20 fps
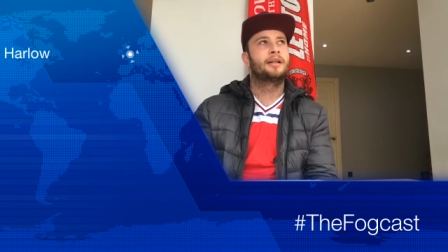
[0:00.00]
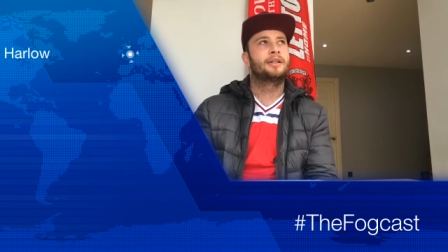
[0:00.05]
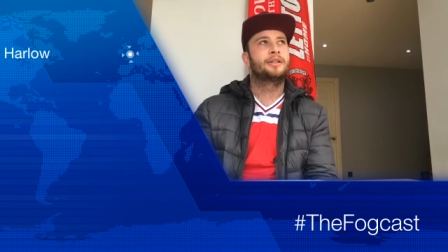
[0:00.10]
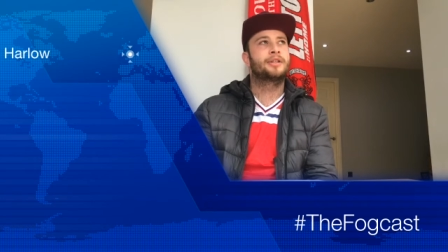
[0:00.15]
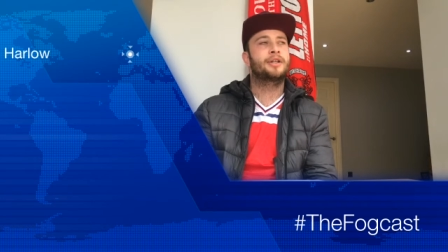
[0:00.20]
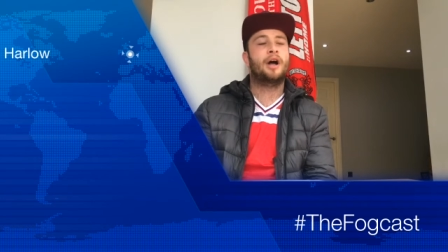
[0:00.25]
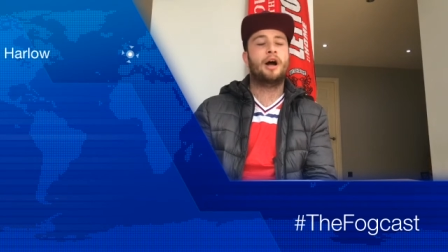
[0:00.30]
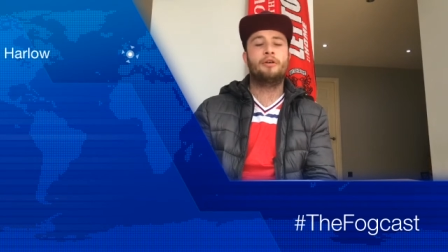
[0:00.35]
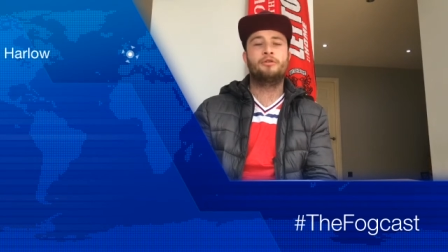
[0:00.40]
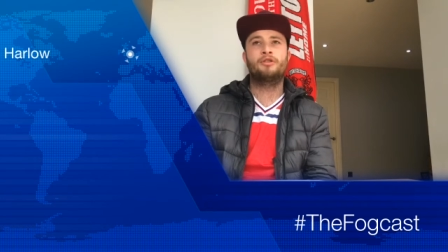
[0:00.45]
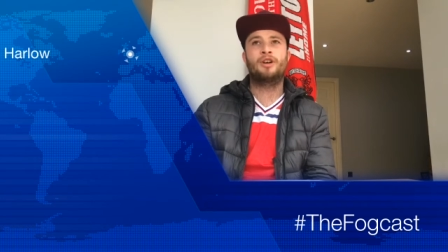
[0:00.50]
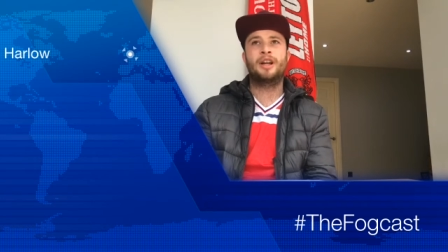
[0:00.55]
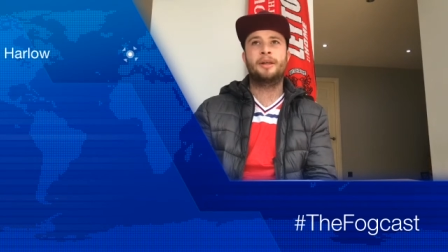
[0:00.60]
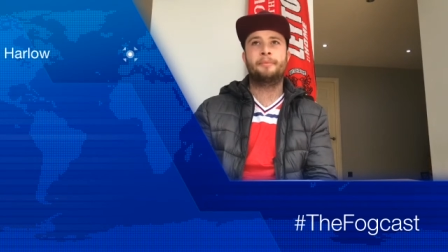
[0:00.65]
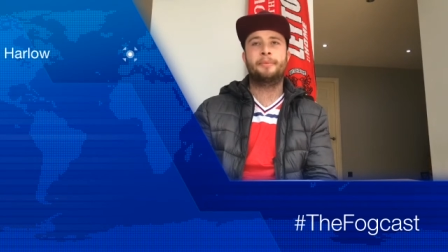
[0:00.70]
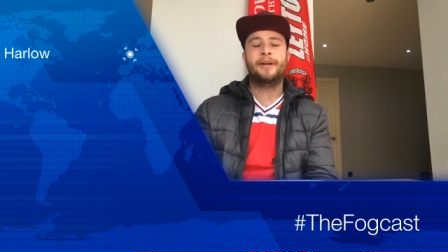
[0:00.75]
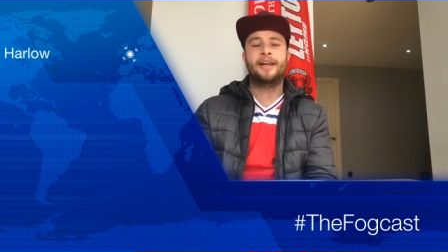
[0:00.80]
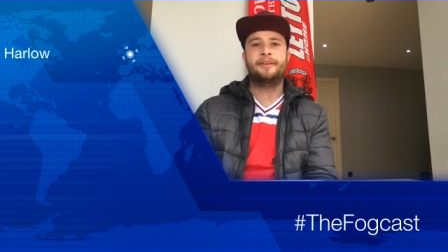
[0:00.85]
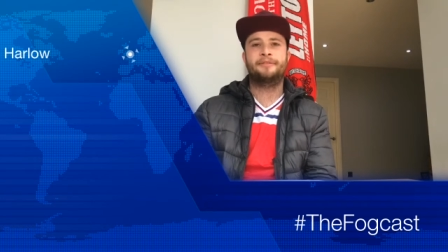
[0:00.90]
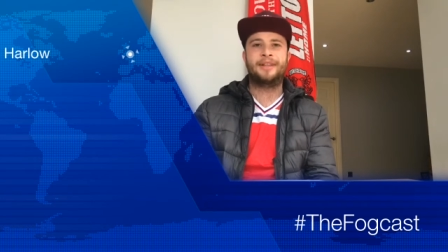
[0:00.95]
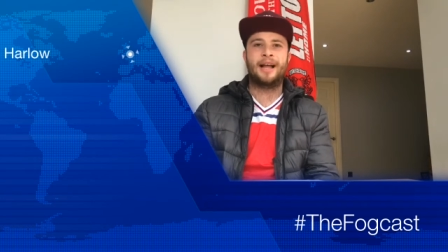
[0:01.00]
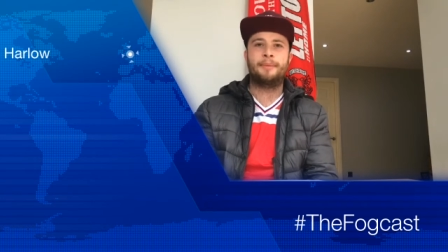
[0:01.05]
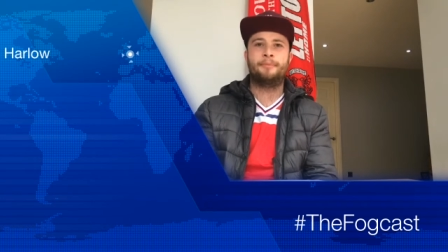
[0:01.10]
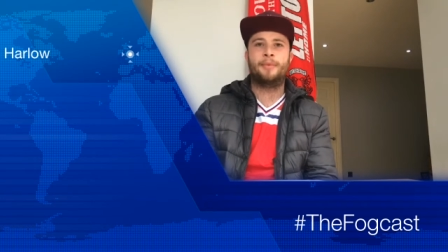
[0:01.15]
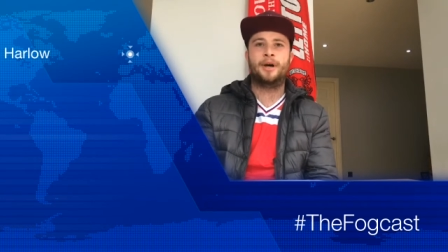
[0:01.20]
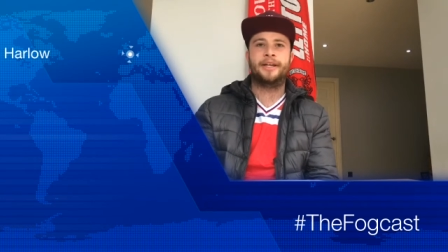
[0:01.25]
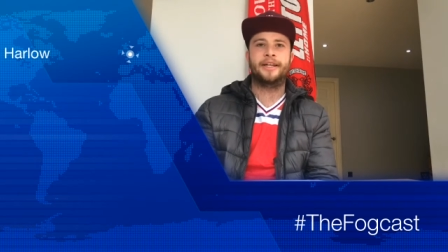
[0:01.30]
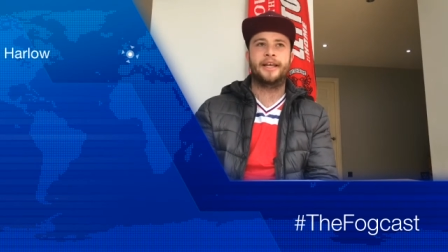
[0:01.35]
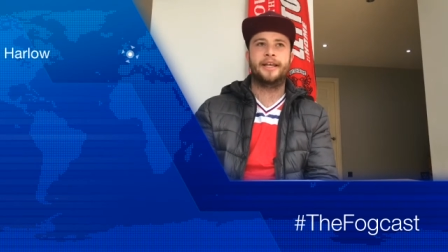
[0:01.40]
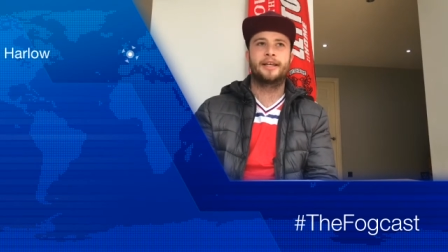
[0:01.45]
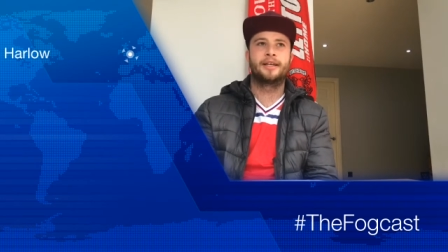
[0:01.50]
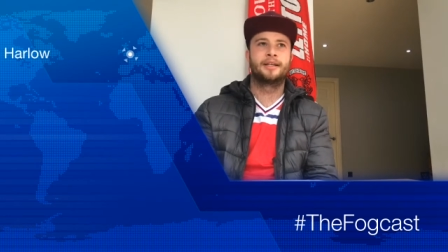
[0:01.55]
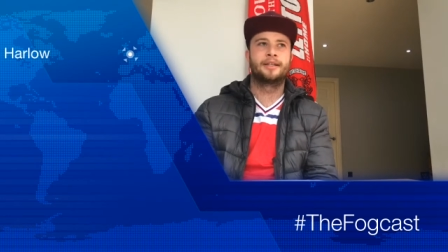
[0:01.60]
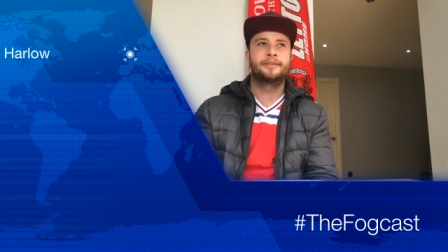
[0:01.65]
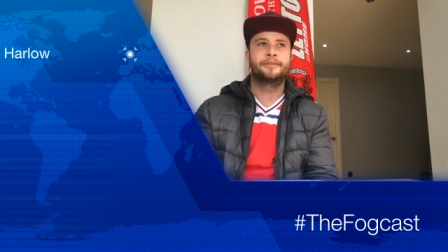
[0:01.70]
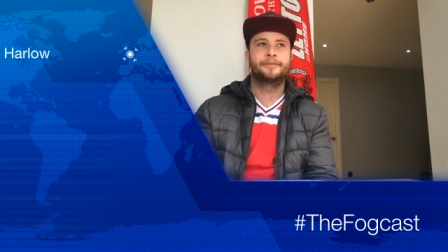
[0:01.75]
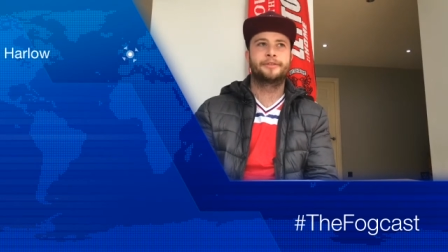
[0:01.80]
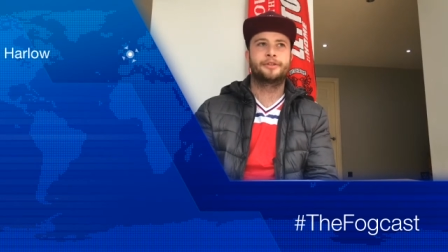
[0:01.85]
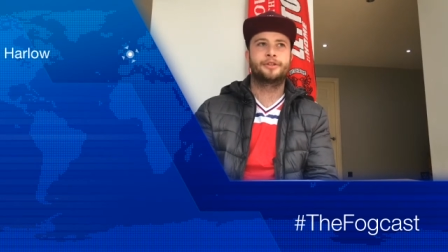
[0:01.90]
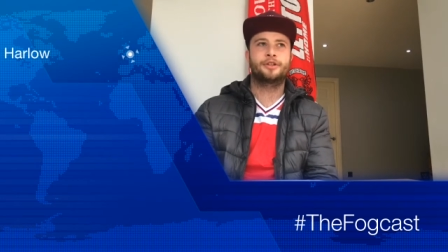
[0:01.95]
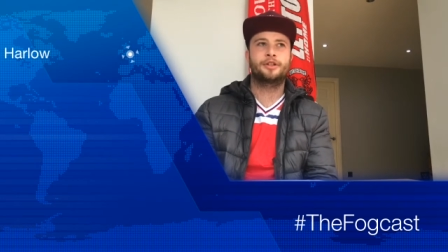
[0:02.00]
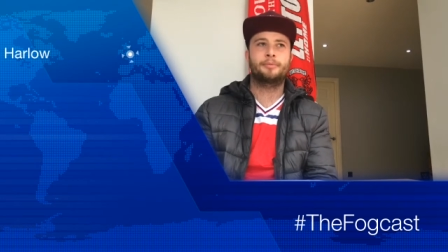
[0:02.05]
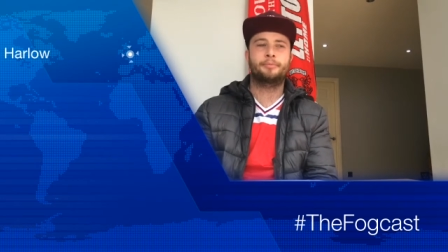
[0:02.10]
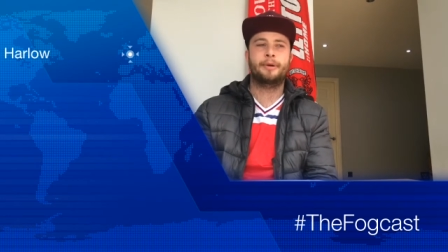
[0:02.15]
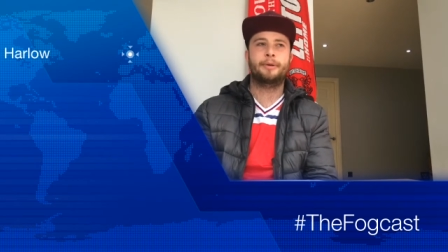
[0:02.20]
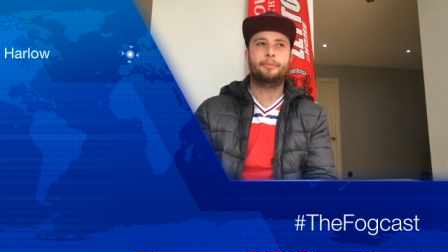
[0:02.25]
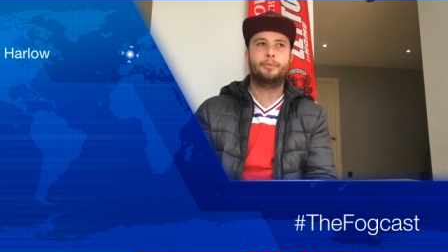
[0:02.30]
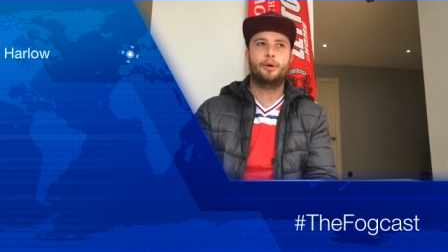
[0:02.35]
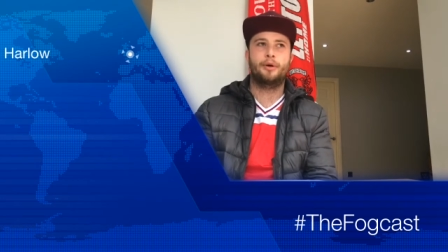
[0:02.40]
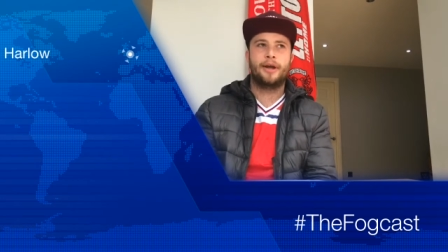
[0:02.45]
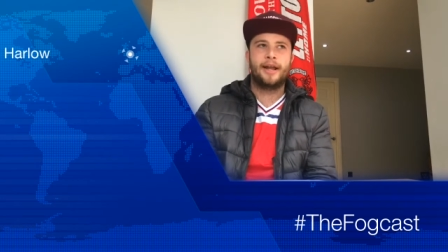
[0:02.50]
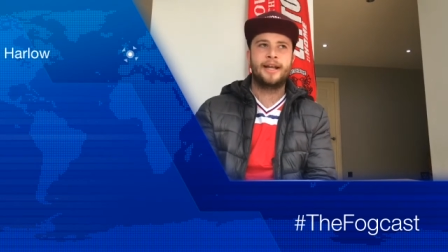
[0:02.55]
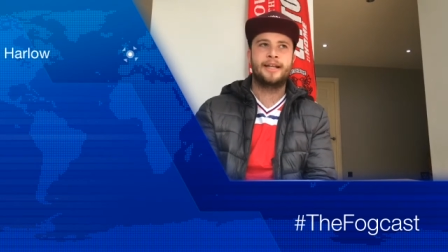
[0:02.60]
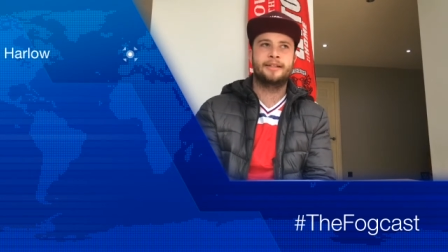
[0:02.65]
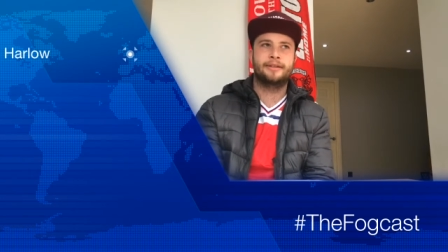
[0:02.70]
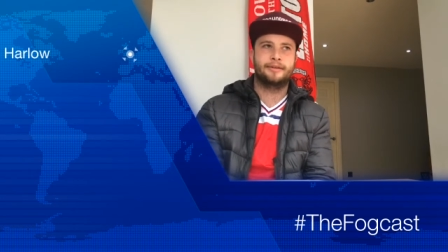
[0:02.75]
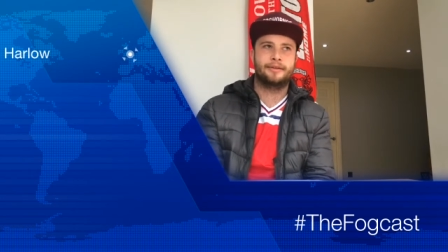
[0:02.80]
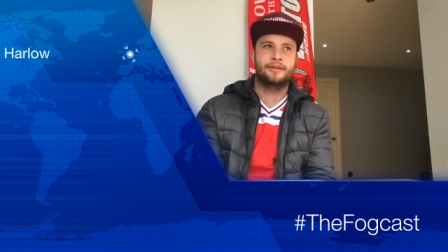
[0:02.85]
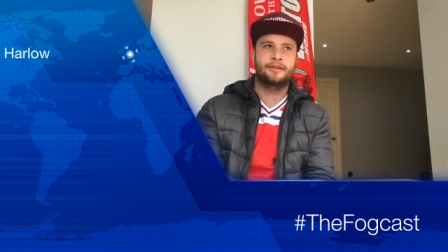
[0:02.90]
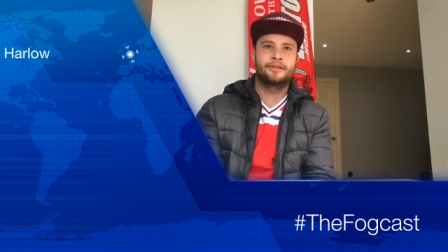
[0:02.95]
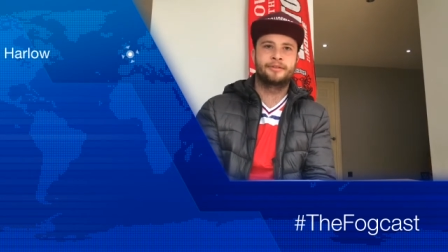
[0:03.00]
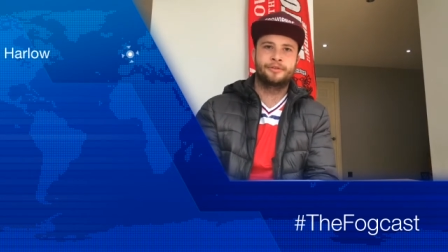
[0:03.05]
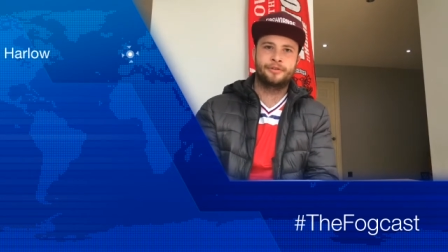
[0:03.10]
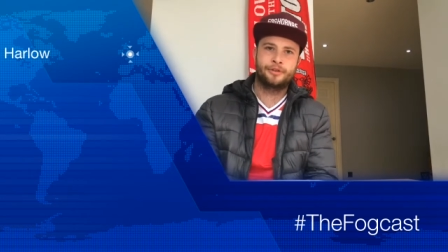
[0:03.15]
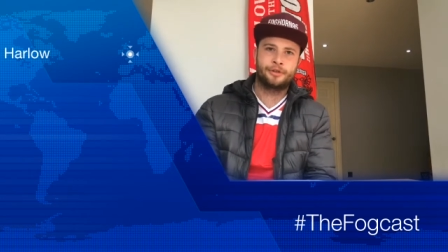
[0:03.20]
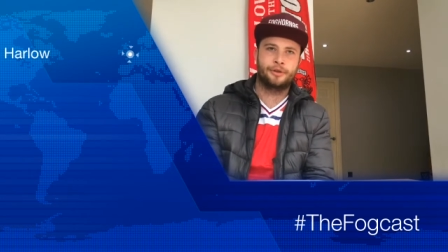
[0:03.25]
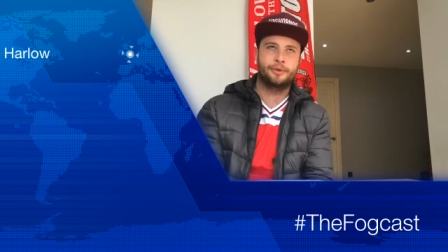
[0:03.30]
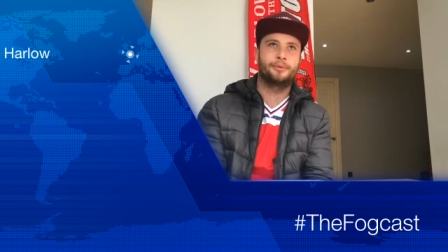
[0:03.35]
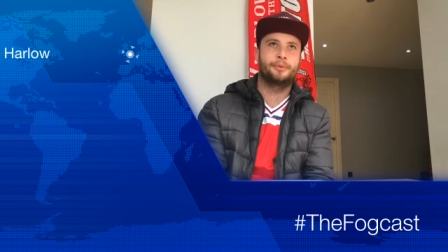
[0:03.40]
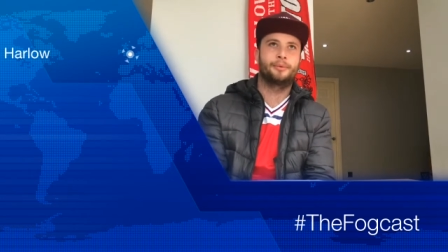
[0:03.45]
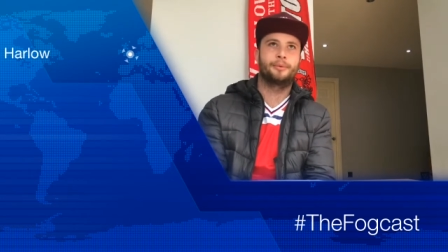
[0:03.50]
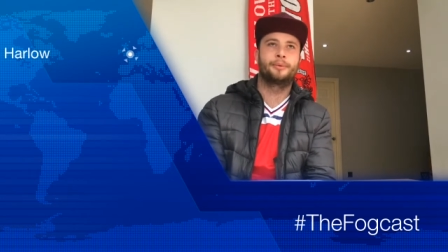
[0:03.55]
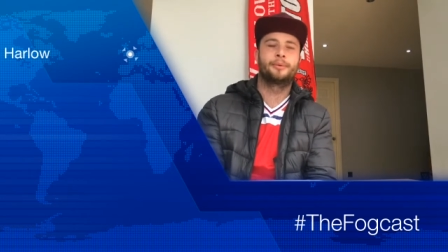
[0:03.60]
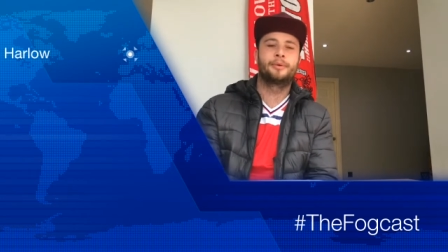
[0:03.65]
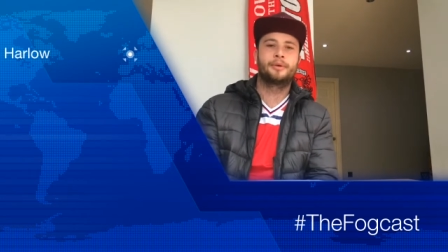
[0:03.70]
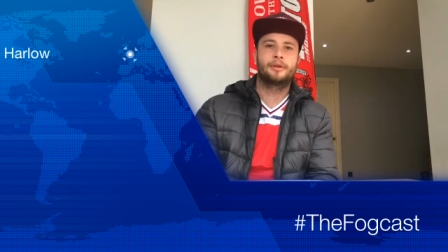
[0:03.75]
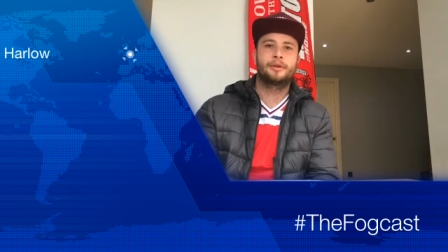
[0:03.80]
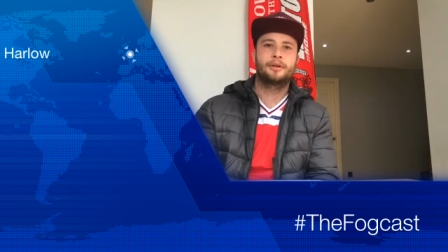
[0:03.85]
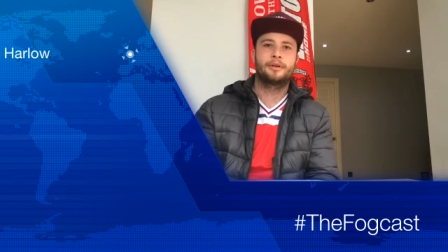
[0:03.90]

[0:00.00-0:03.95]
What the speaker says: So I really believe that money should be put in to